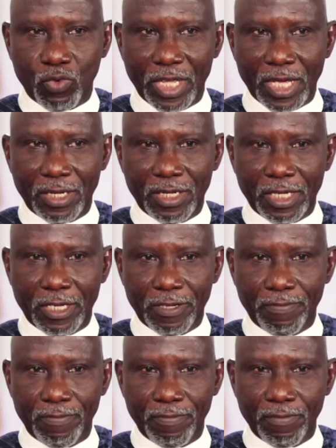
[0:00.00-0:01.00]
we
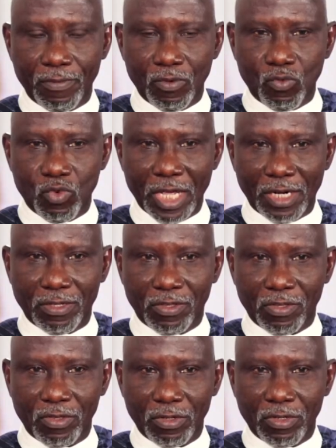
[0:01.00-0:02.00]
had
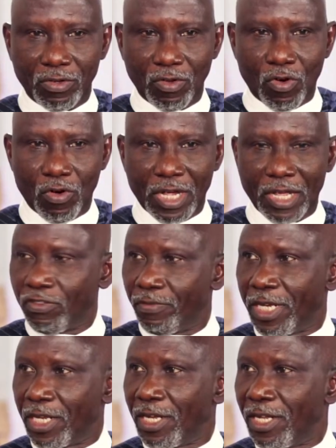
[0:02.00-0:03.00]
sought all kinds of
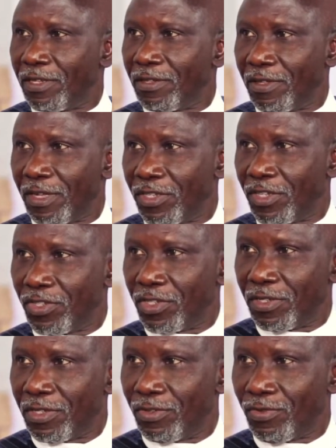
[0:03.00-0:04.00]
medical
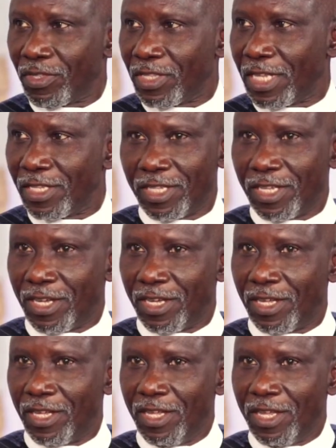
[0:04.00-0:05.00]
attention. It wasn't like,
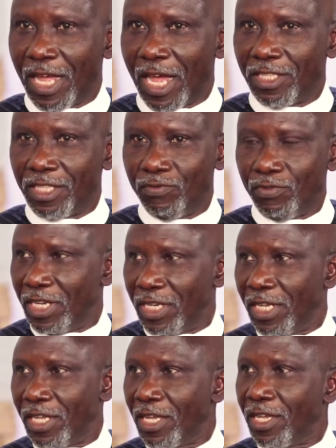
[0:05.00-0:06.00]
as if we
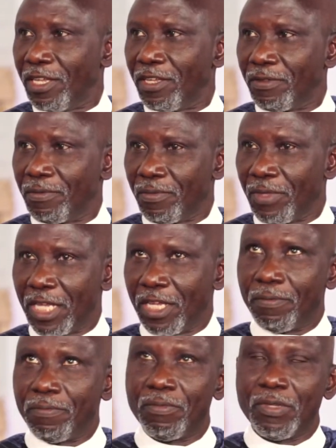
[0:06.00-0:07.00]
didn't care.
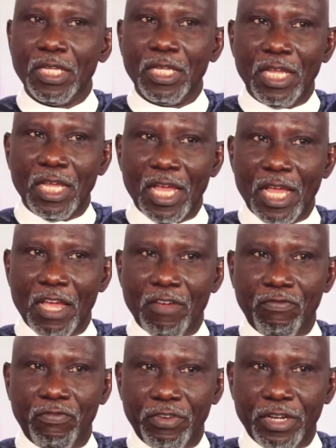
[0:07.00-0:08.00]

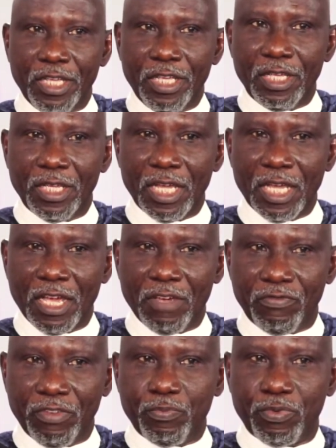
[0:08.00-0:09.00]
Every
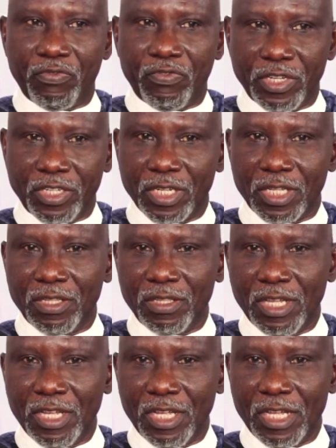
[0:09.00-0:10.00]
professional,
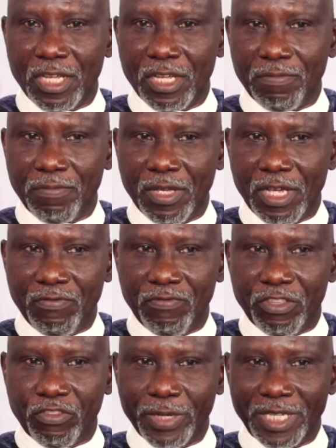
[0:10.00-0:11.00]

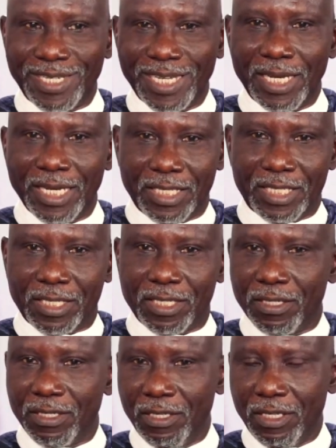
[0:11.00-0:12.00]
every
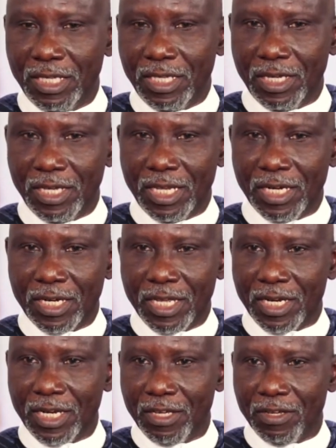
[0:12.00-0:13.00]
specialist in
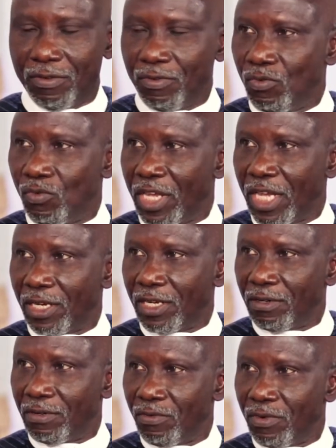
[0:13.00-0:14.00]
Ghana, we had
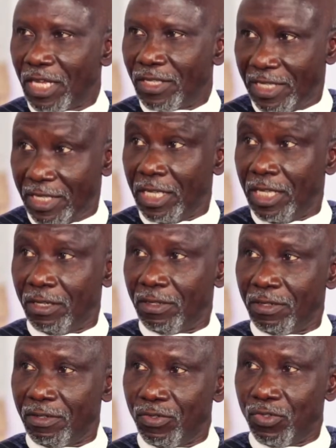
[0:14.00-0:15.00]
seen
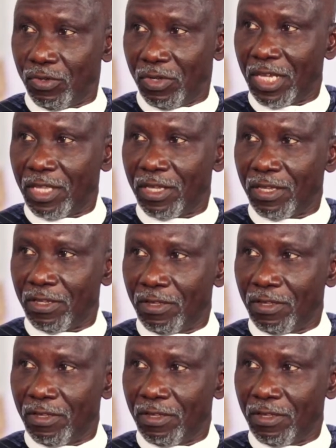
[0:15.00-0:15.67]
together.